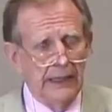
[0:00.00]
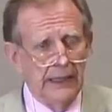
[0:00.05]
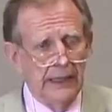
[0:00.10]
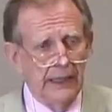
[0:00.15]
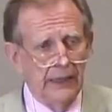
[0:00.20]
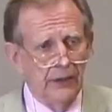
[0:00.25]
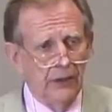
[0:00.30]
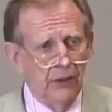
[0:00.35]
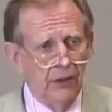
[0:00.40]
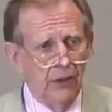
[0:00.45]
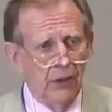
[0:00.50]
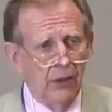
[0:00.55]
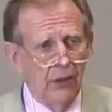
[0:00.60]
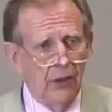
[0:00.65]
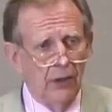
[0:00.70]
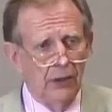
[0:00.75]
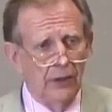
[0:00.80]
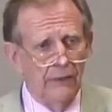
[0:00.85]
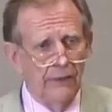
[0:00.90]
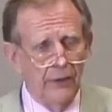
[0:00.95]
in
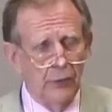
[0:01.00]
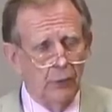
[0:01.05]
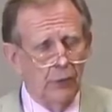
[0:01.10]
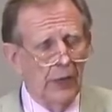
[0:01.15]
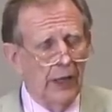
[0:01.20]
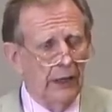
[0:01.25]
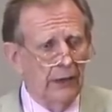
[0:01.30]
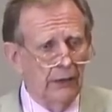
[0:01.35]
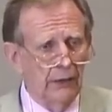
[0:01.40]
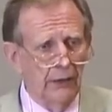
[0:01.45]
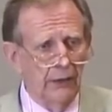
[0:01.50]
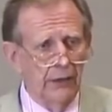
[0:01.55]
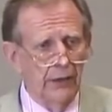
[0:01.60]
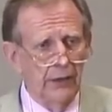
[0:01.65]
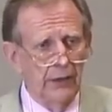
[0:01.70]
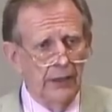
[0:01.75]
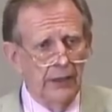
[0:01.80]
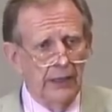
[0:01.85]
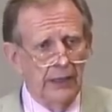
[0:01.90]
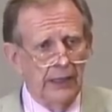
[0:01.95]
all of the record
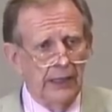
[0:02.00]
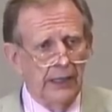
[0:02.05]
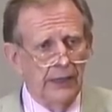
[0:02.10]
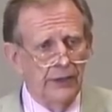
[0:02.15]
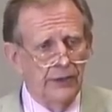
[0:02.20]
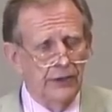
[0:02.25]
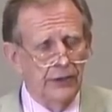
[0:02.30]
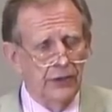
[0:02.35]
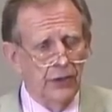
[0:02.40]
is